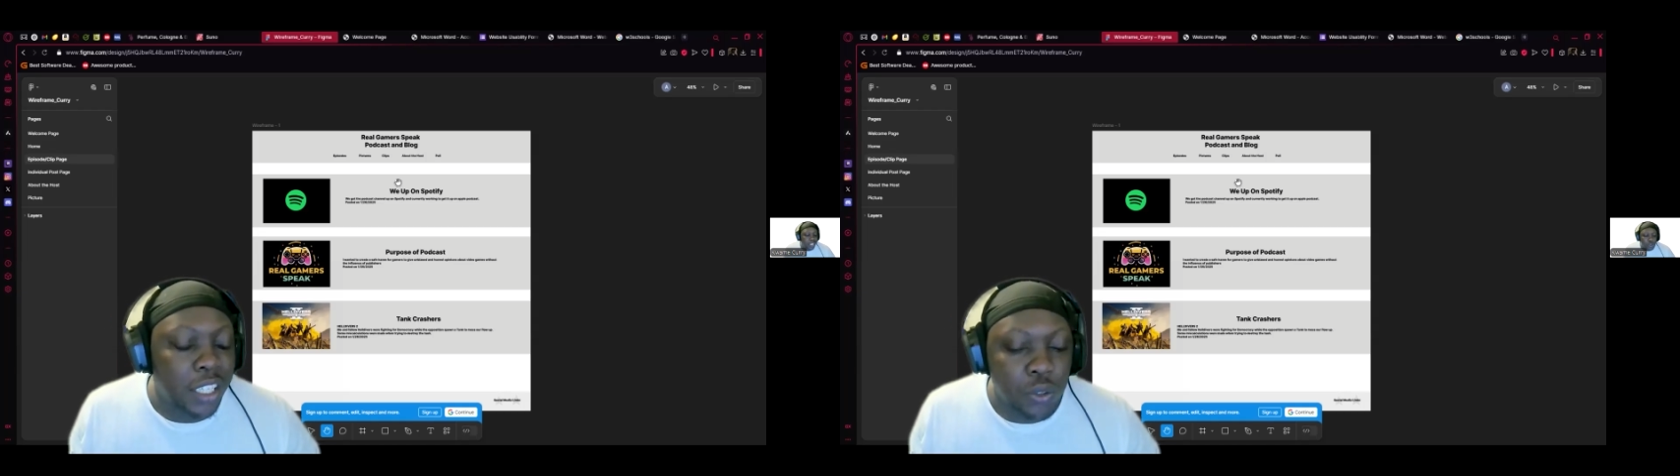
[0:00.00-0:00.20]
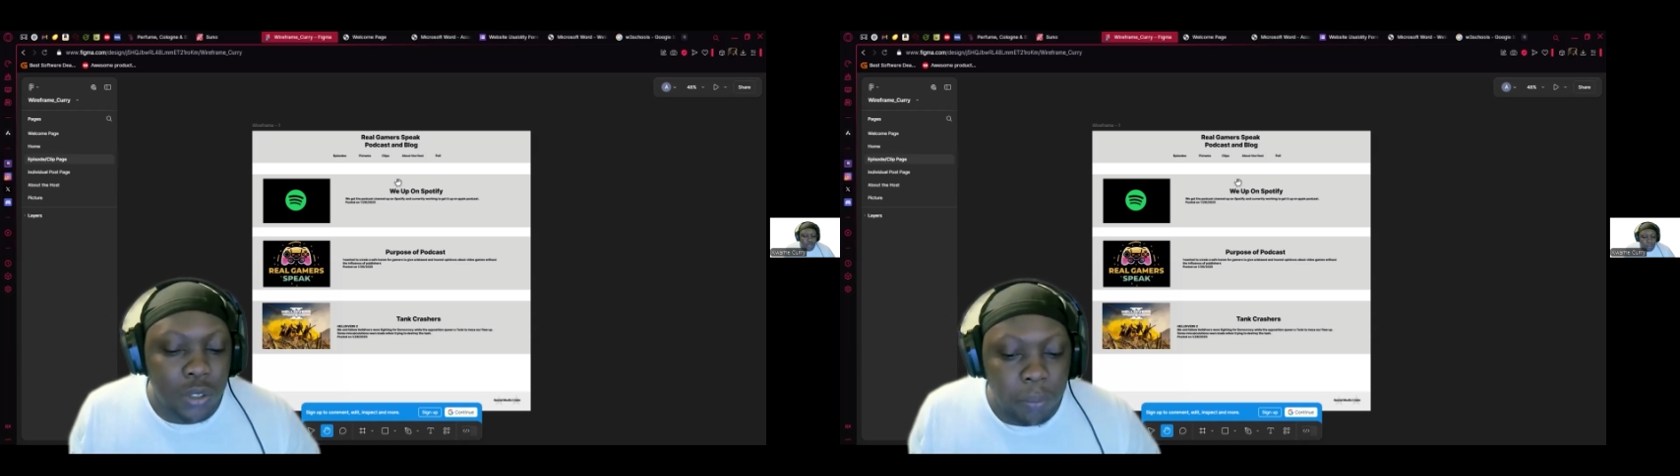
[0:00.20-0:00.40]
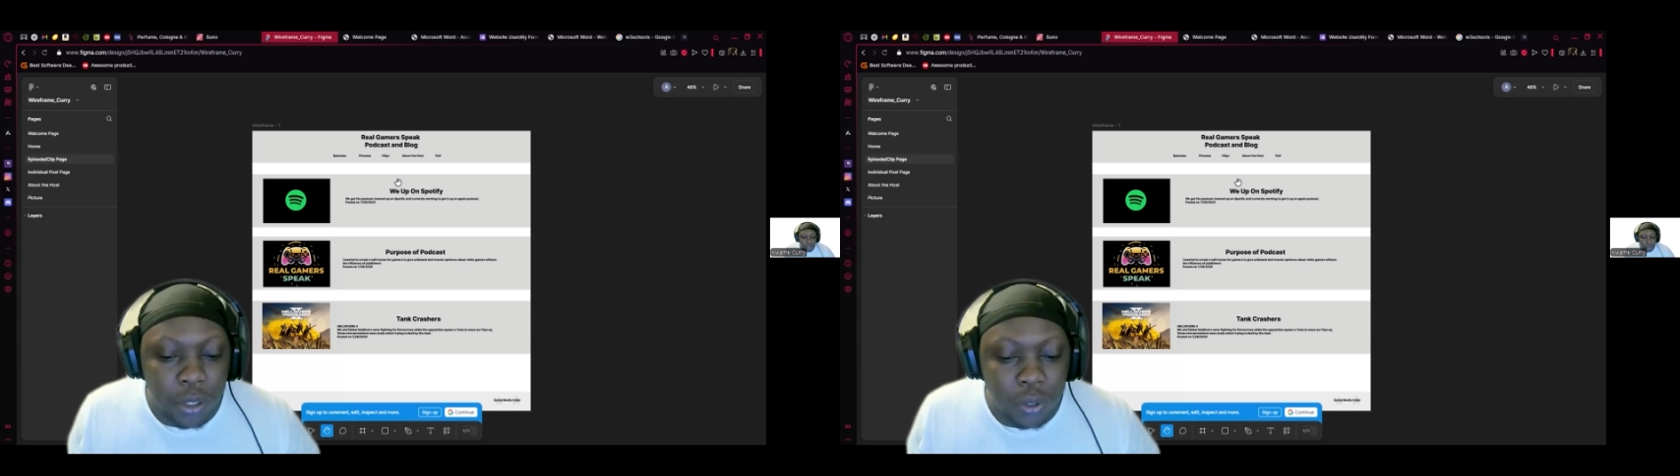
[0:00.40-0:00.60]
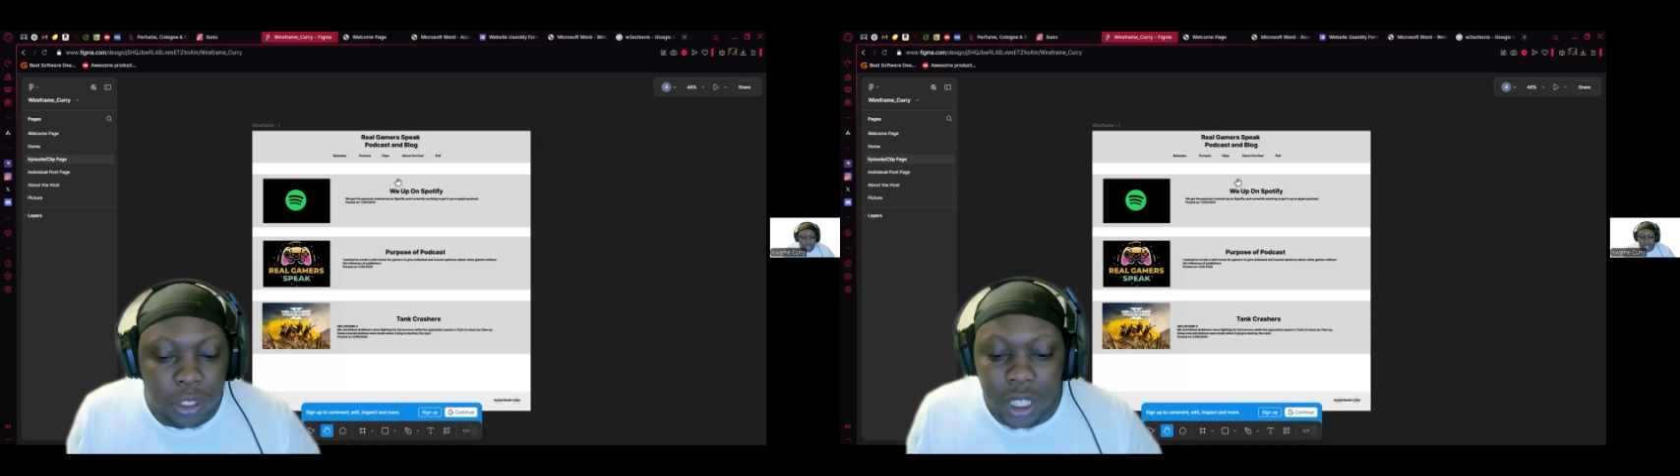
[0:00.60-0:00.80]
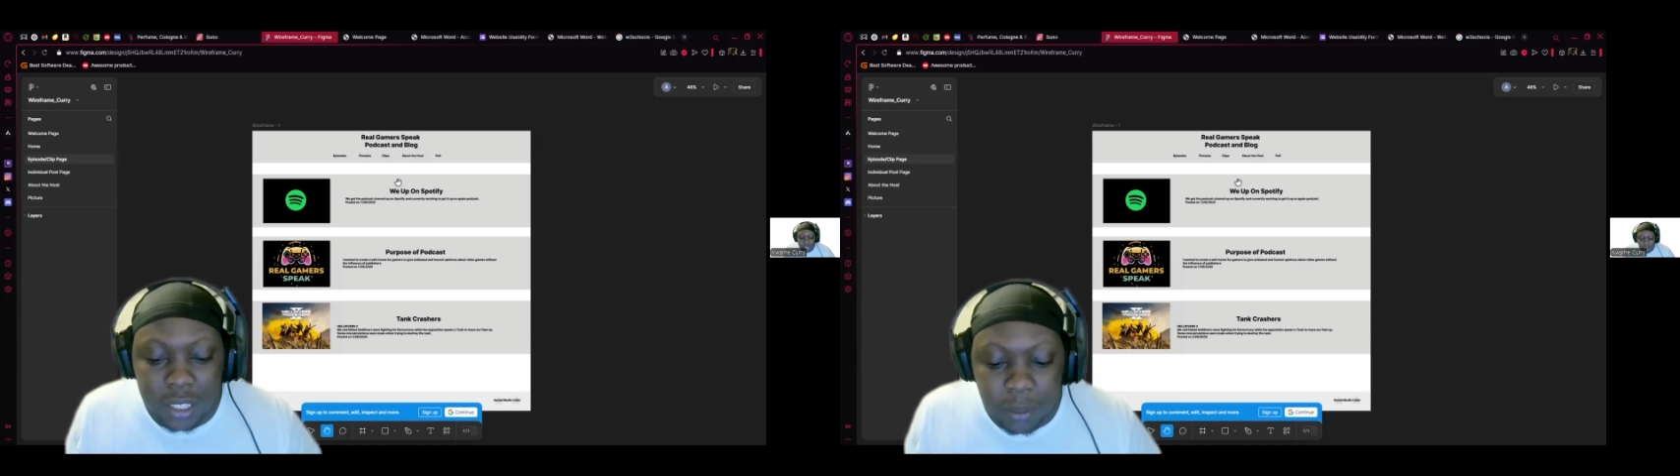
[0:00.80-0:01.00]
do something new or
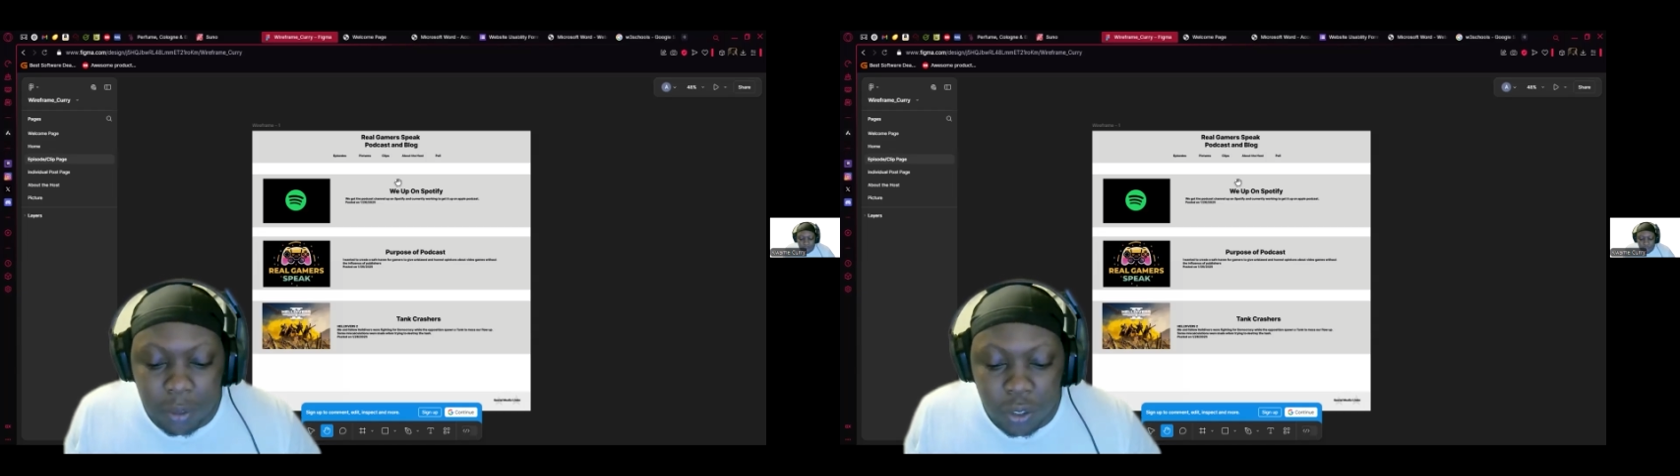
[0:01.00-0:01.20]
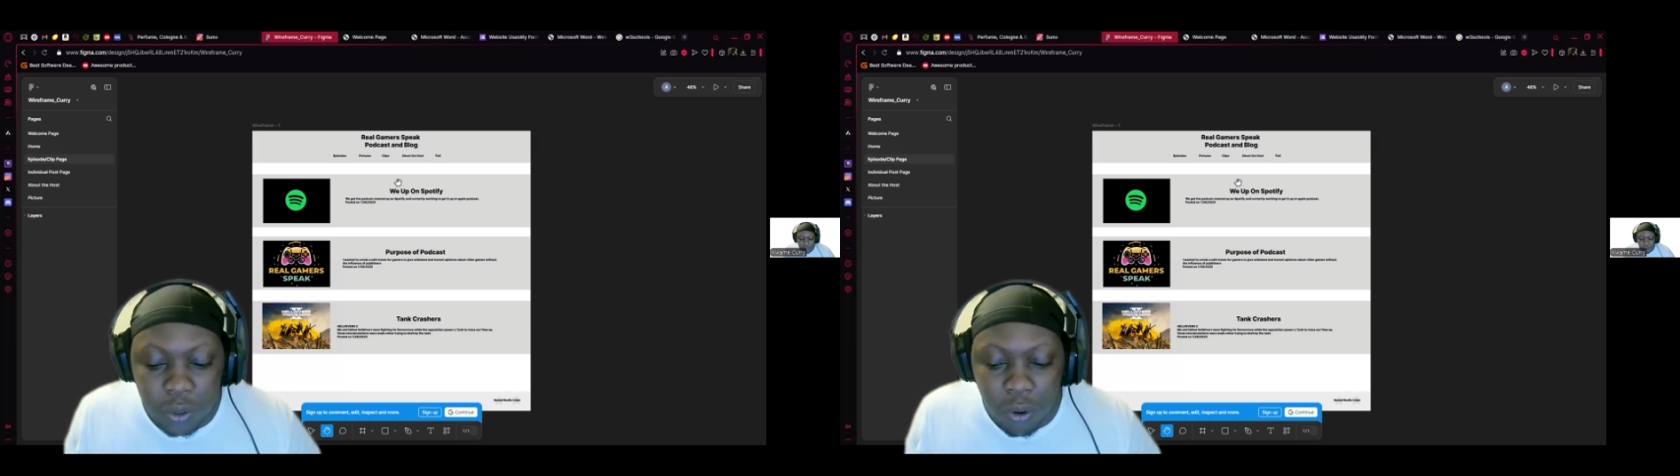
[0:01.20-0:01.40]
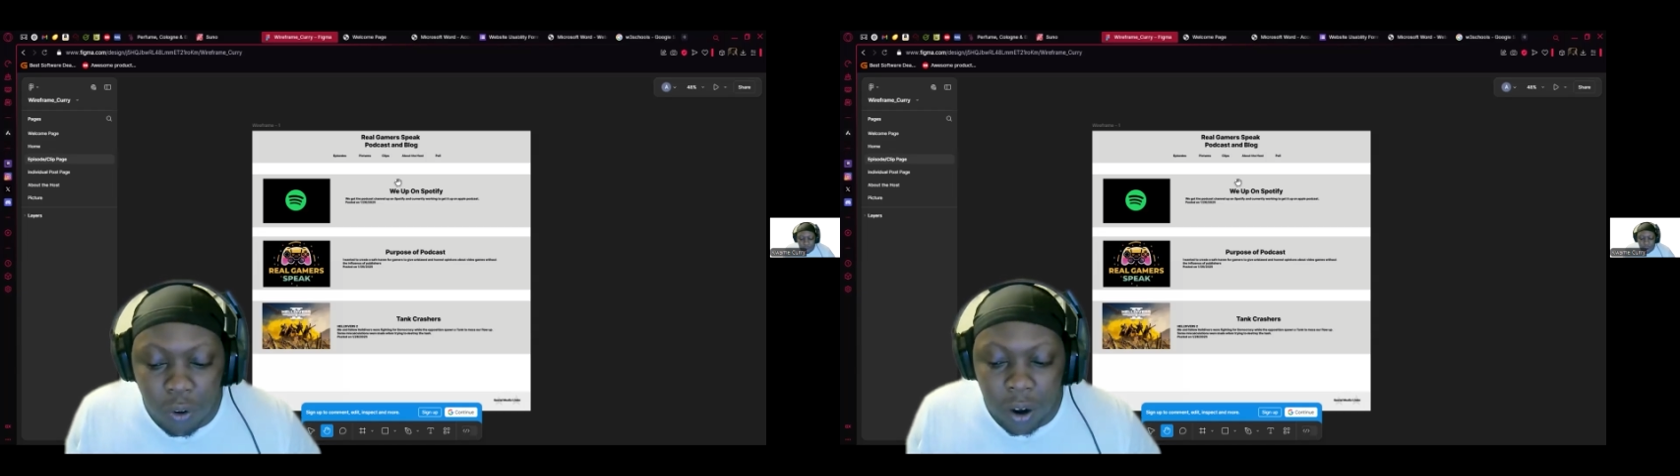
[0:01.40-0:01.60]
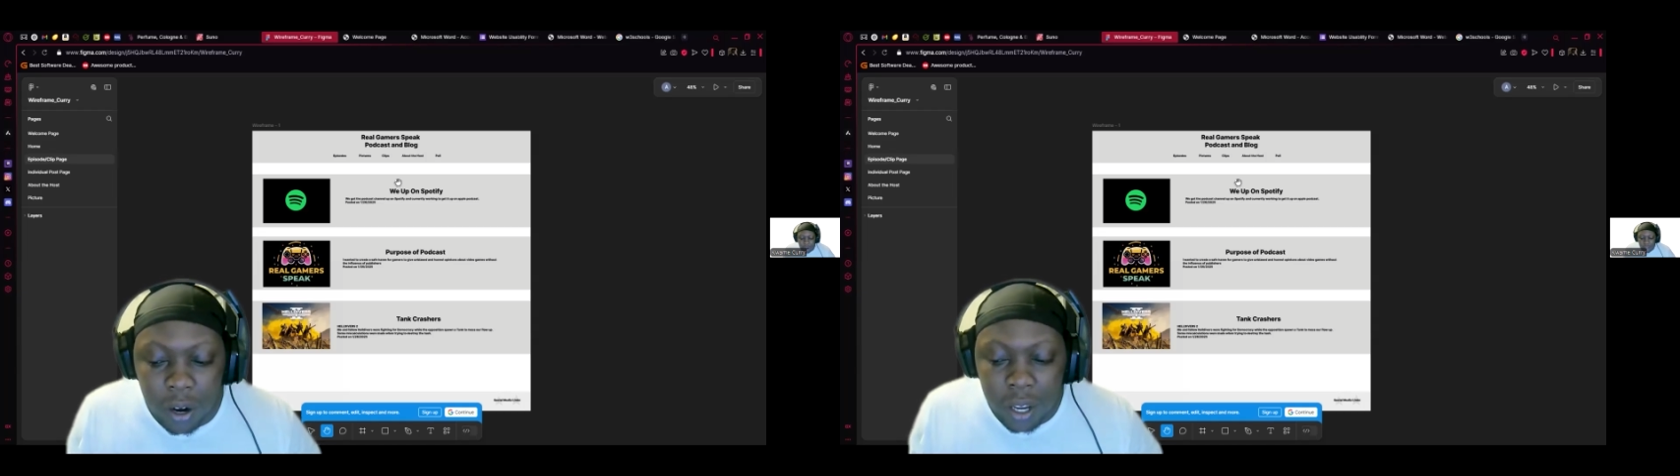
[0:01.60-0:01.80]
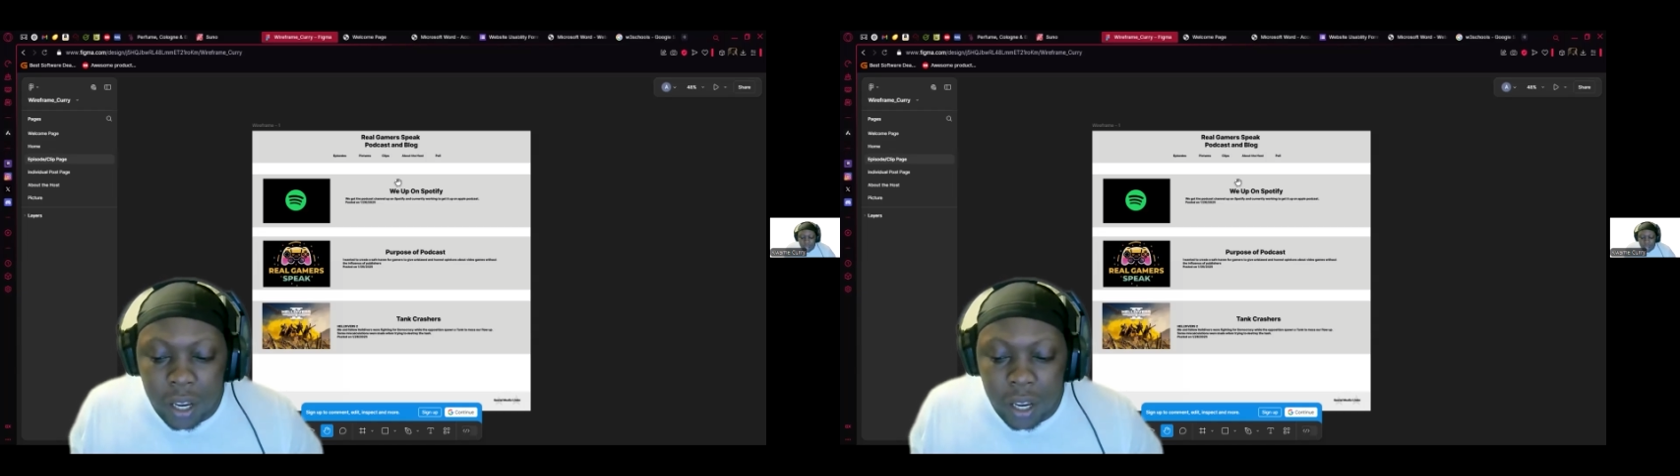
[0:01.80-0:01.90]
change something new, or